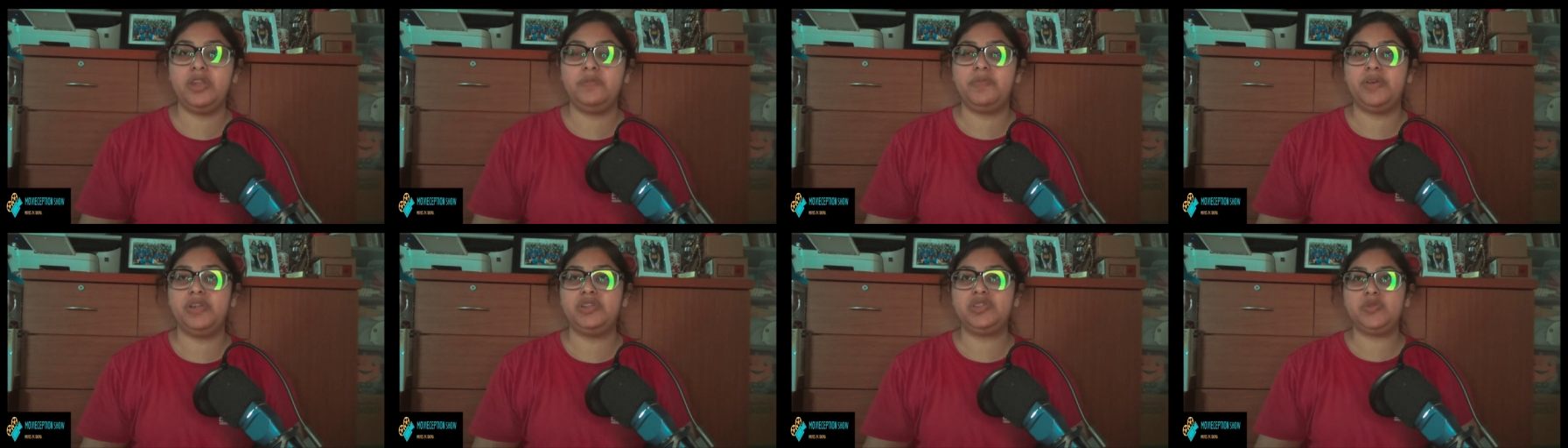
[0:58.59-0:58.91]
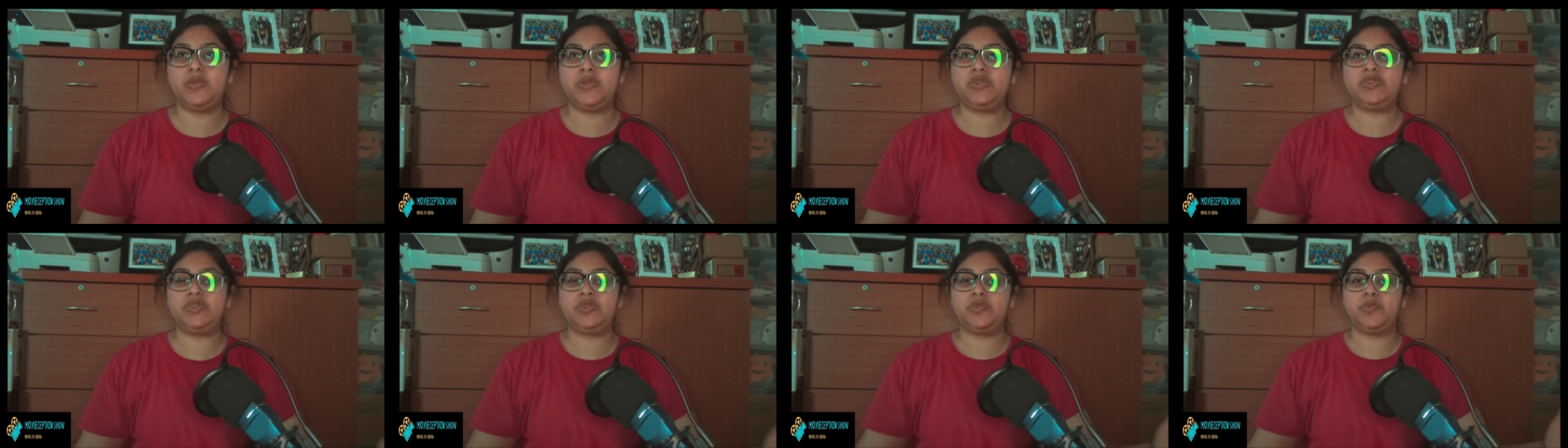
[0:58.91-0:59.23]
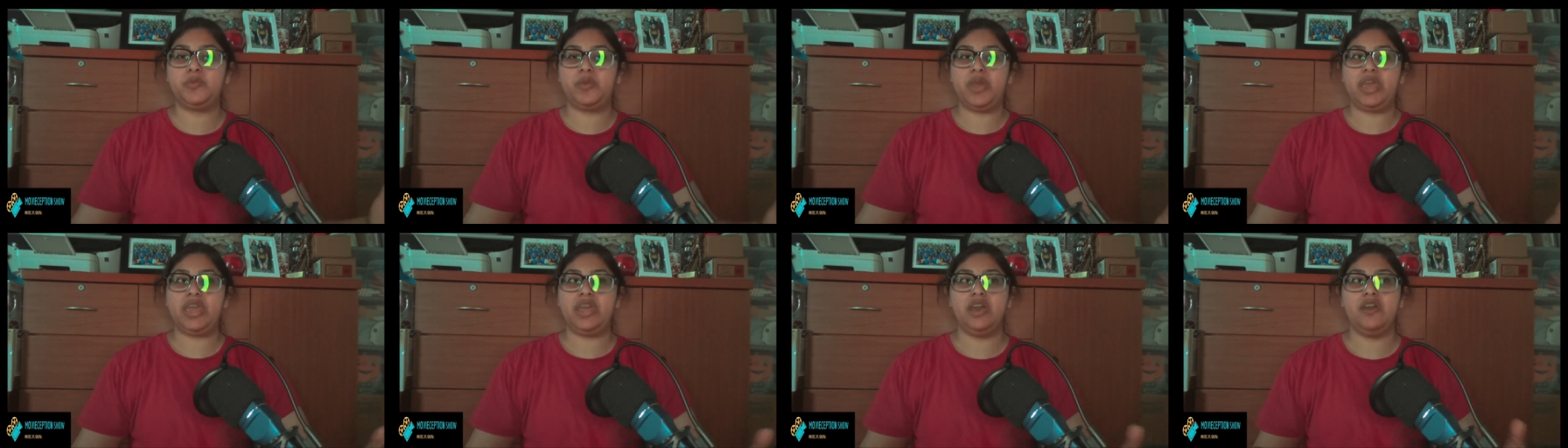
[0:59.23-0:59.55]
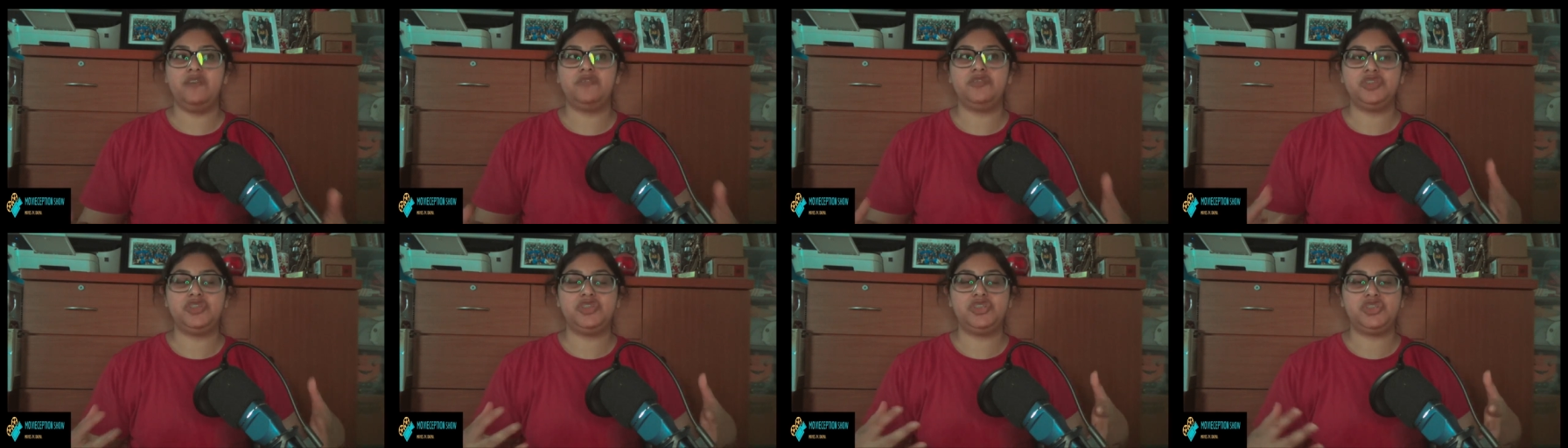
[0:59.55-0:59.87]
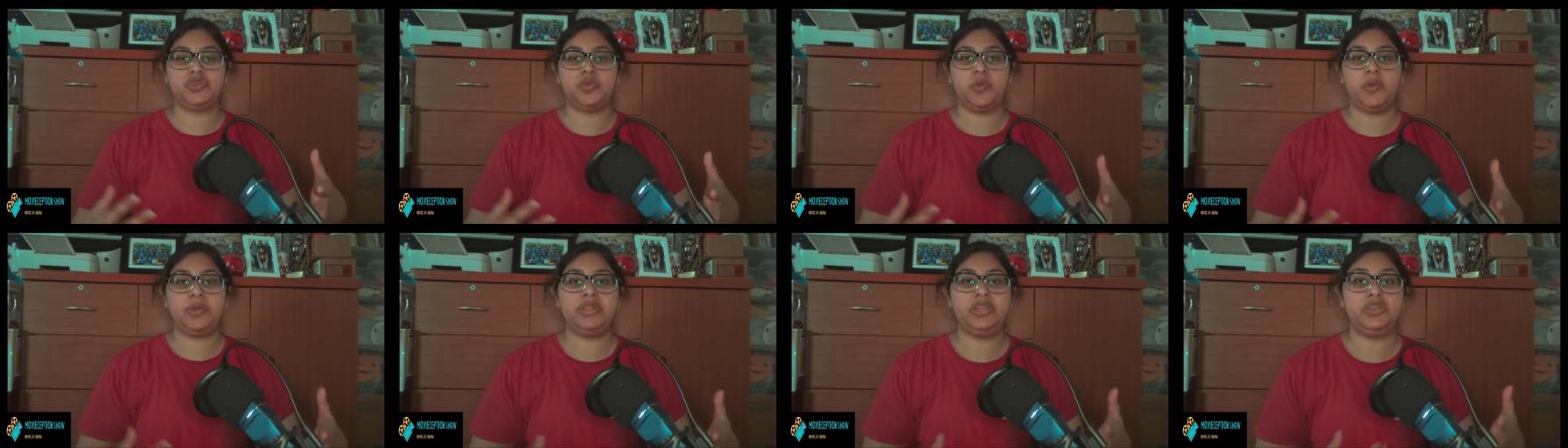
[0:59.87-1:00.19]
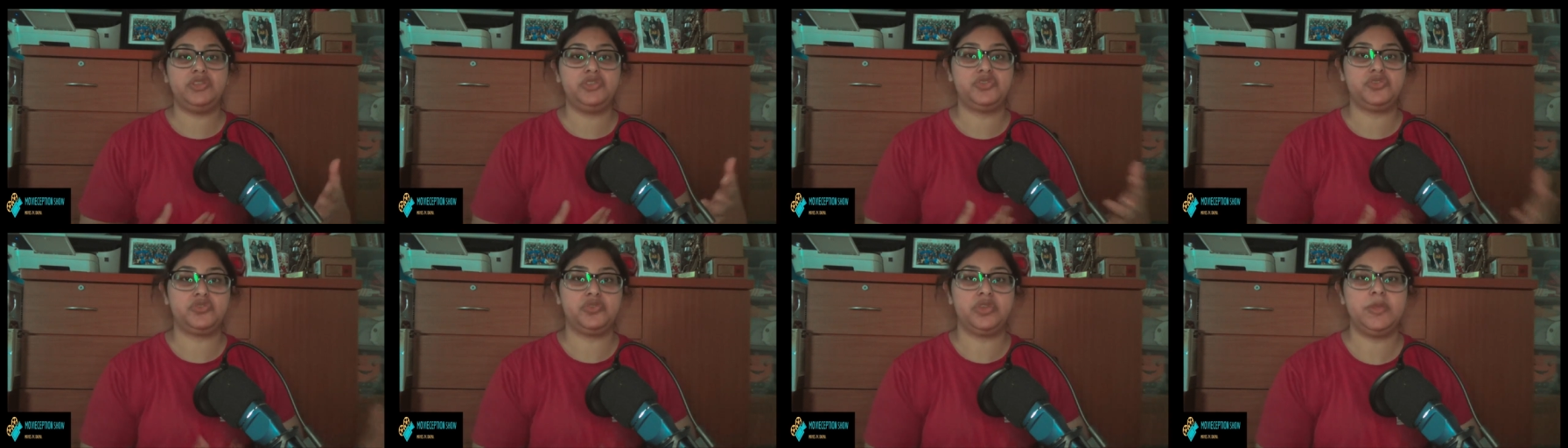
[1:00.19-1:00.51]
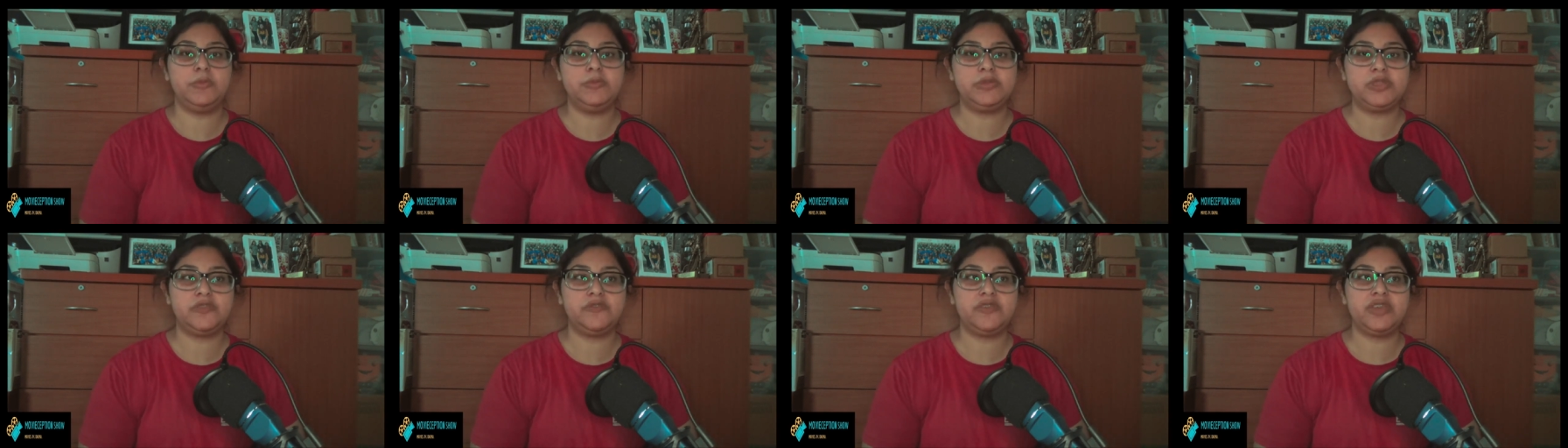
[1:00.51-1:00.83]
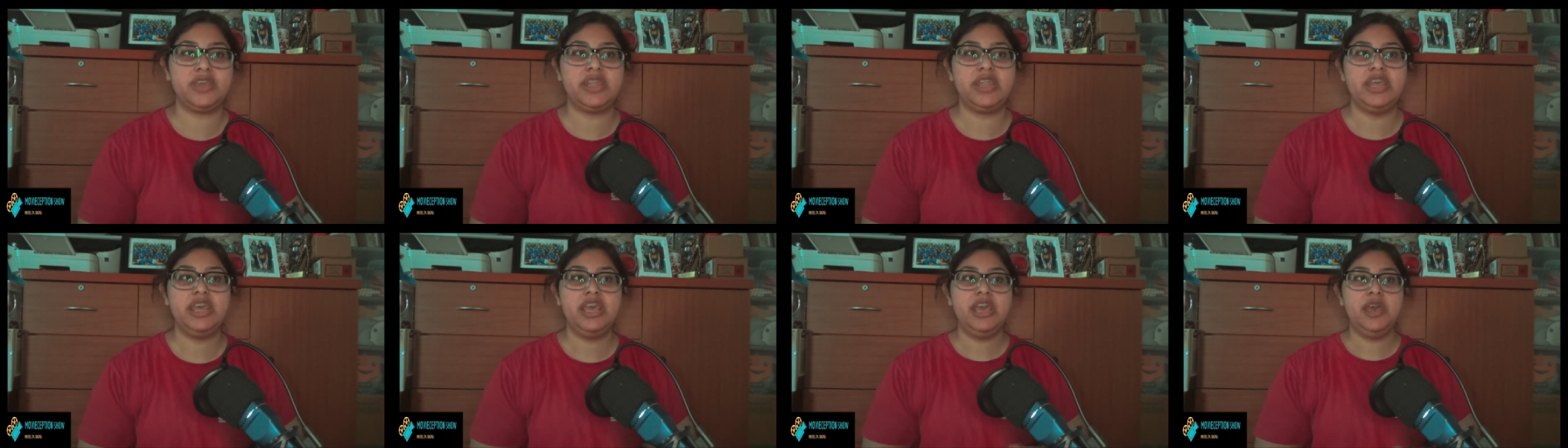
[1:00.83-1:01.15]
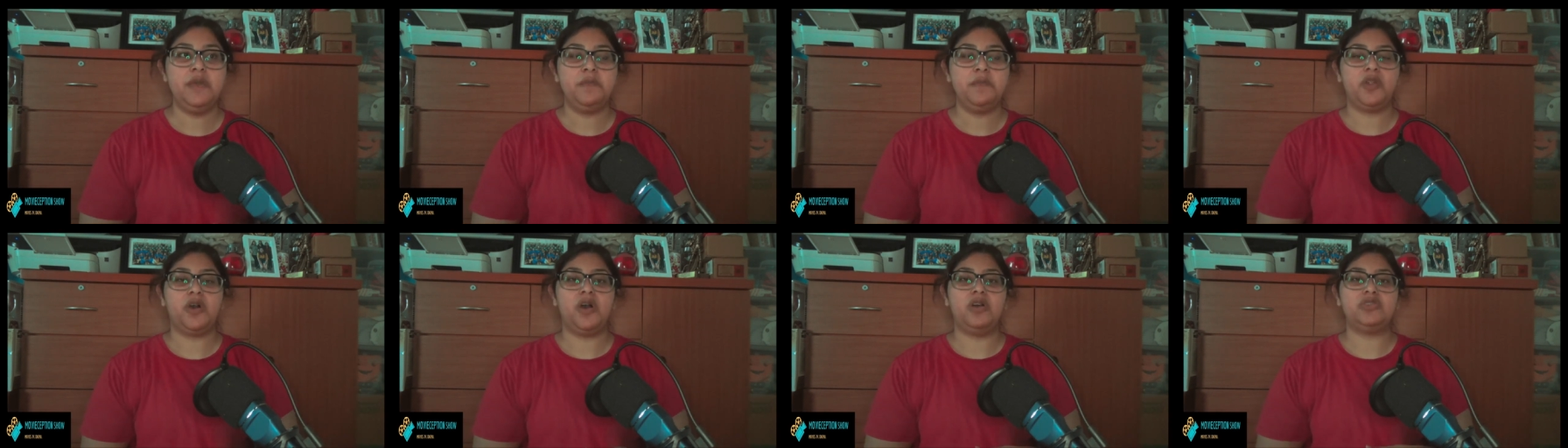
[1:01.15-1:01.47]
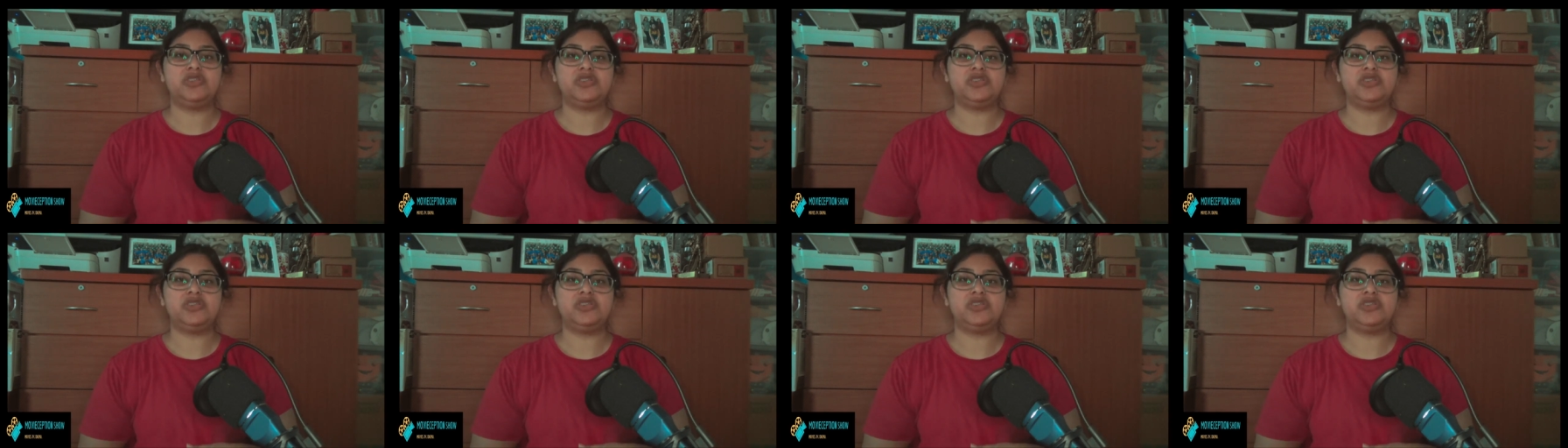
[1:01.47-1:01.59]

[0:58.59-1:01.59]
but doing so in a way of just showing the dreams of it, but also